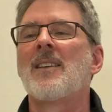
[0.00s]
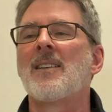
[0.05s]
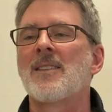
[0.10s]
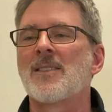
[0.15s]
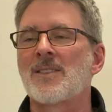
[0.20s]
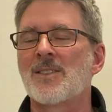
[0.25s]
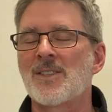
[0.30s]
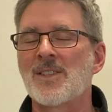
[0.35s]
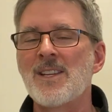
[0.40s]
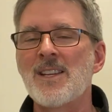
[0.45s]

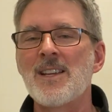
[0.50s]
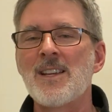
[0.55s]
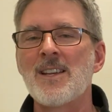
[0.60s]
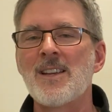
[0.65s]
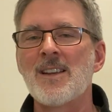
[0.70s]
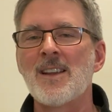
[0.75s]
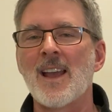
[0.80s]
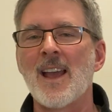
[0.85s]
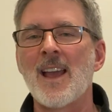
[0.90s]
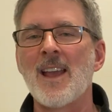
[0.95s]

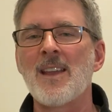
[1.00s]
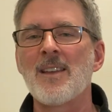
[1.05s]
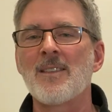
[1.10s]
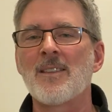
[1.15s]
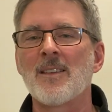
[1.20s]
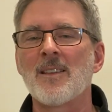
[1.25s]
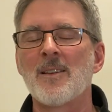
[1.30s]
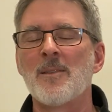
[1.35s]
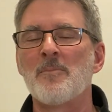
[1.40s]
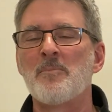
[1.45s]
C
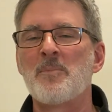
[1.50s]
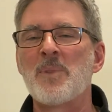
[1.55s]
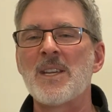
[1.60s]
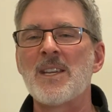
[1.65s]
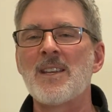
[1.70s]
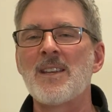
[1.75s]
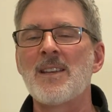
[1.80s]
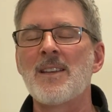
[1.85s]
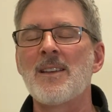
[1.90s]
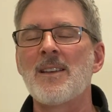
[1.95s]
8th,
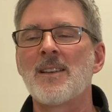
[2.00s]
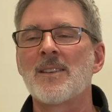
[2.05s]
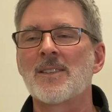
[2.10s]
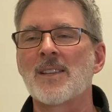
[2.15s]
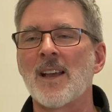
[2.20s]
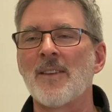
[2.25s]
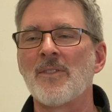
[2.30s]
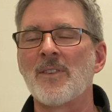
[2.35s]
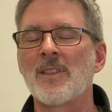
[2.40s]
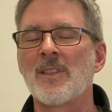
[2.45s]
B
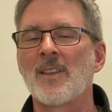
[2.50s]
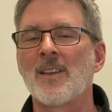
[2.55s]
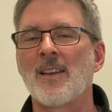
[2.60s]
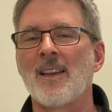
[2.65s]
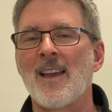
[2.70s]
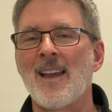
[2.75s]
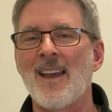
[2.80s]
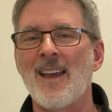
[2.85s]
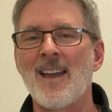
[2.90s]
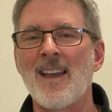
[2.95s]
7th,
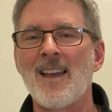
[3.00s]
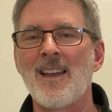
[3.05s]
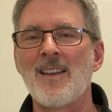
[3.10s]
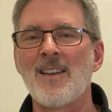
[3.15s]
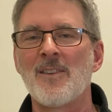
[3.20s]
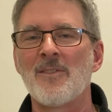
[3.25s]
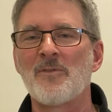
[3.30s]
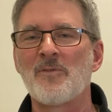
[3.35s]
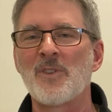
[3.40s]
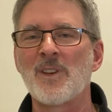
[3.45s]
A
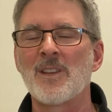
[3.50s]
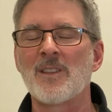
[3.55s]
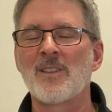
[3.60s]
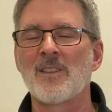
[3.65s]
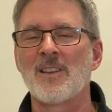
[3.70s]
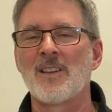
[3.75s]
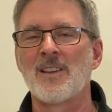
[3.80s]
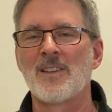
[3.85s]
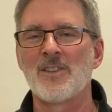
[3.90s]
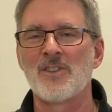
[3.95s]
5th,
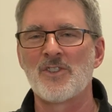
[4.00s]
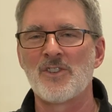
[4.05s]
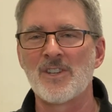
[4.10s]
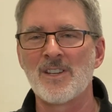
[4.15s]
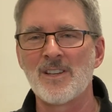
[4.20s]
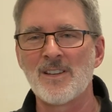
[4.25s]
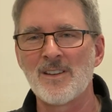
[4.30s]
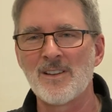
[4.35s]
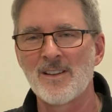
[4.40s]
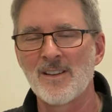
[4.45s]

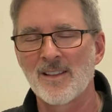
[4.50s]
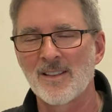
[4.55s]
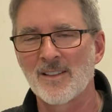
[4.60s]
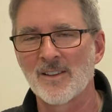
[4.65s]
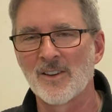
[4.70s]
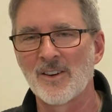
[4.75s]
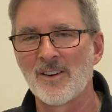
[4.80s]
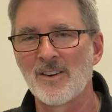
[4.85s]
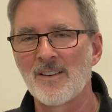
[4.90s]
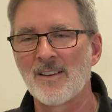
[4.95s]
G
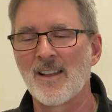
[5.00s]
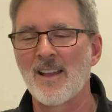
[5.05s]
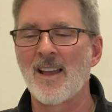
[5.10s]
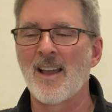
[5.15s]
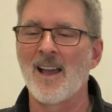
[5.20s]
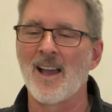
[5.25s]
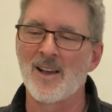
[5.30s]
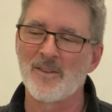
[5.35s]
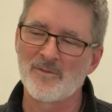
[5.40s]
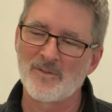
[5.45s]
3rd,
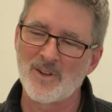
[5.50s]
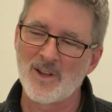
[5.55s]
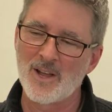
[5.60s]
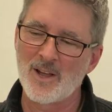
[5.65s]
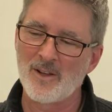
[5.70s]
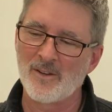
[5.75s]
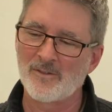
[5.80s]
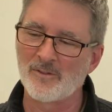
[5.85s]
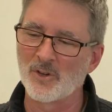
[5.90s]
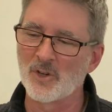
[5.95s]
F
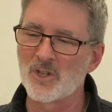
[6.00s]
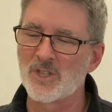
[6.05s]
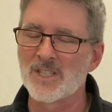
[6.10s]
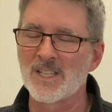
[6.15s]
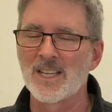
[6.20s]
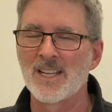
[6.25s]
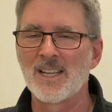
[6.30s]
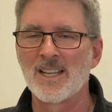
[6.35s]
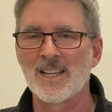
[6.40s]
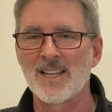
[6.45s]
1st,
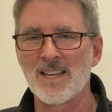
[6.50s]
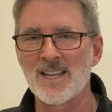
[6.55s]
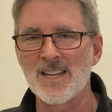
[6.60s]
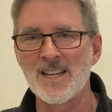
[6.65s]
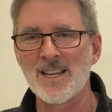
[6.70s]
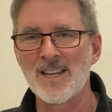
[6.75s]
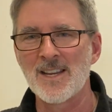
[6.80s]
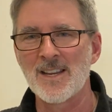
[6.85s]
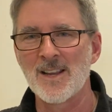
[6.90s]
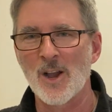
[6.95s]

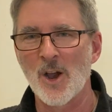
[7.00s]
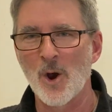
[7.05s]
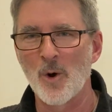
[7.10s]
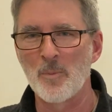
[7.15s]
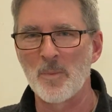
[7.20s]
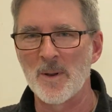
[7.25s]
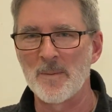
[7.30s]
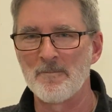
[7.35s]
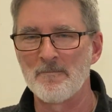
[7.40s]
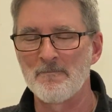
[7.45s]
E
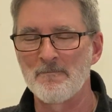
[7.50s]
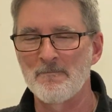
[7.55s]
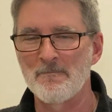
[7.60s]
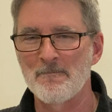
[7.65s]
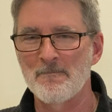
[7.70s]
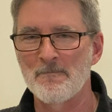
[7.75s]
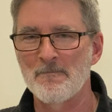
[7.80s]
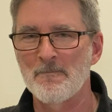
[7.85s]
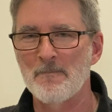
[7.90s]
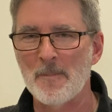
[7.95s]

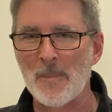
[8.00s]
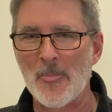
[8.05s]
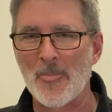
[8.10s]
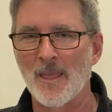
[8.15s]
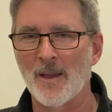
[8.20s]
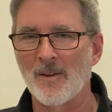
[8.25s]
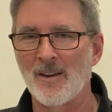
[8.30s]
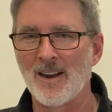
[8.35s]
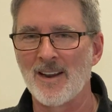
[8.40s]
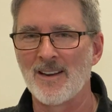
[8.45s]
open.
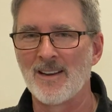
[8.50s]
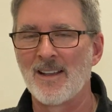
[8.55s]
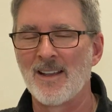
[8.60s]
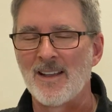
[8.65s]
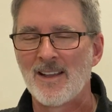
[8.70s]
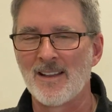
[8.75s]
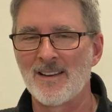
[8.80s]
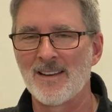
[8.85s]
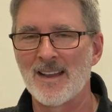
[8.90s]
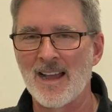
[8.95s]
All right,
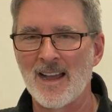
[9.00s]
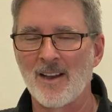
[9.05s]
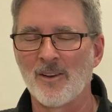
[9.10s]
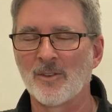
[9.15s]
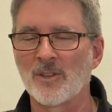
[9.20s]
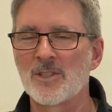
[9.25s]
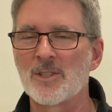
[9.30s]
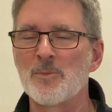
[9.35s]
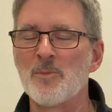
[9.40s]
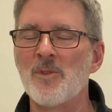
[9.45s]
now
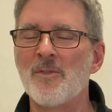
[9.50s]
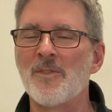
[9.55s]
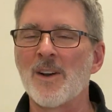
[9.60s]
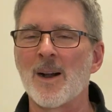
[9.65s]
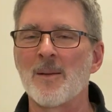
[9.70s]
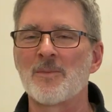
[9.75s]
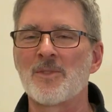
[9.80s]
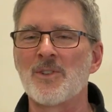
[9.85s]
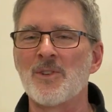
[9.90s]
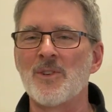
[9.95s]
let's move
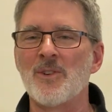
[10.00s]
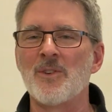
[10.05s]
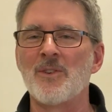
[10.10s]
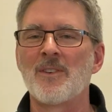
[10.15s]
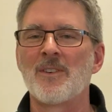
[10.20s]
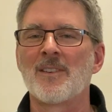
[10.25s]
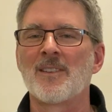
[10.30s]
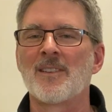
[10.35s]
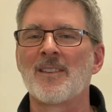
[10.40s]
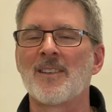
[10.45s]
up to
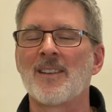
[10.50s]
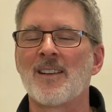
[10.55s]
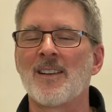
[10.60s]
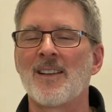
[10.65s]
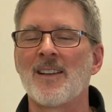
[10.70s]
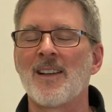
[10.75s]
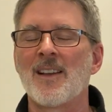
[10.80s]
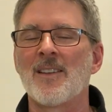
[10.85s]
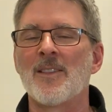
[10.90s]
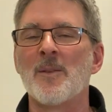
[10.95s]

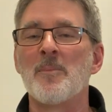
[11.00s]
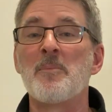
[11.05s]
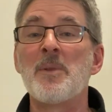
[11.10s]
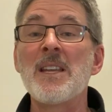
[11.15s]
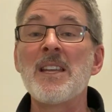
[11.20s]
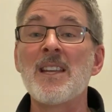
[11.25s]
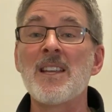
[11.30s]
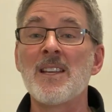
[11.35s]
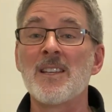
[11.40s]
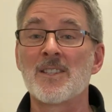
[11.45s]
the
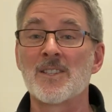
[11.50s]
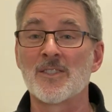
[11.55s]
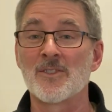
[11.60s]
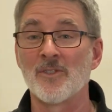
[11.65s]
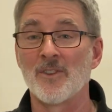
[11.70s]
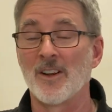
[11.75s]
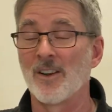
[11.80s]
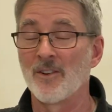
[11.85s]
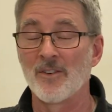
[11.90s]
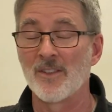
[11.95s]
B
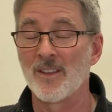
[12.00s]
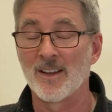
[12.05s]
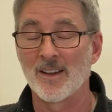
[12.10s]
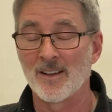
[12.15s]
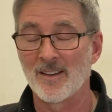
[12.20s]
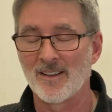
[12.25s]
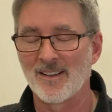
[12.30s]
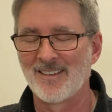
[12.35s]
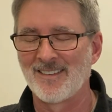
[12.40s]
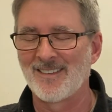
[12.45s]
or
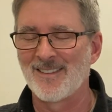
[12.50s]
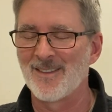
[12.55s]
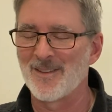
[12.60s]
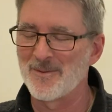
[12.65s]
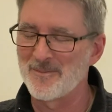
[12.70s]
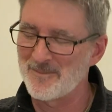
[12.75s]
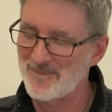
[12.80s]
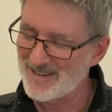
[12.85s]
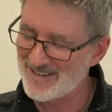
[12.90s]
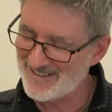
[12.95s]

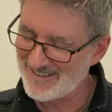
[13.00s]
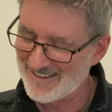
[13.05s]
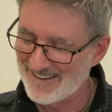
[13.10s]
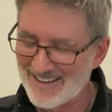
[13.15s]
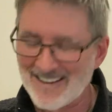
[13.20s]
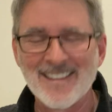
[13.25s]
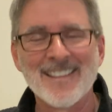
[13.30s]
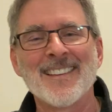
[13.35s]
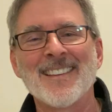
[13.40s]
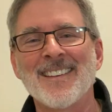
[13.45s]

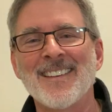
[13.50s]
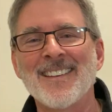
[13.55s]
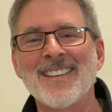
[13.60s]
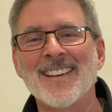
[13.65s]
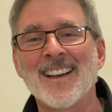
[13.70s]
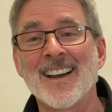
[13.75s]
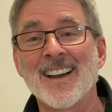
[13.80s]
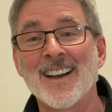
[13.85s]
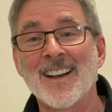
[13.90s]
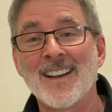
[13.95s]

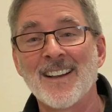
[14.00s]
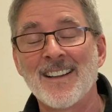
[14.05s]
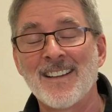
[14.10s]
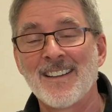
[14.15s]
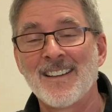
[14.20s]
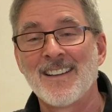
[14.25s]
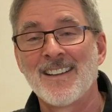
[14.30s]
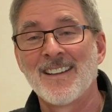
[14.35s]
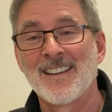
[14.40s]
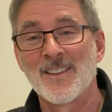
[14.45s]
the
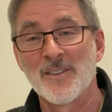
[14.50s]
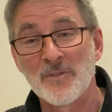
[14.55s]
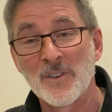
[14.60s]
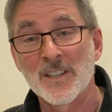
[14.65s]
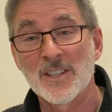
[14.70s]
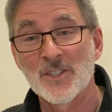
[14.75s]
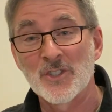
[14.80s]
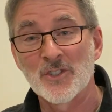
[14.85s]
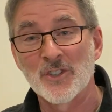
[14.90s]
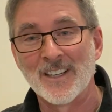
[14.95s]

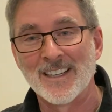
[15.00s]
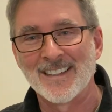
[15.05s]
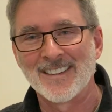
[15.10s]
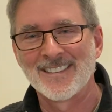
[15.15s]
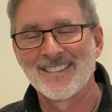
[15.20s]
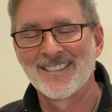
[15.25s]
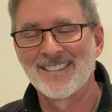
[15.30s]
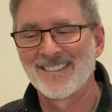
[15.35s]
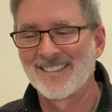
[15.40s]
5th string.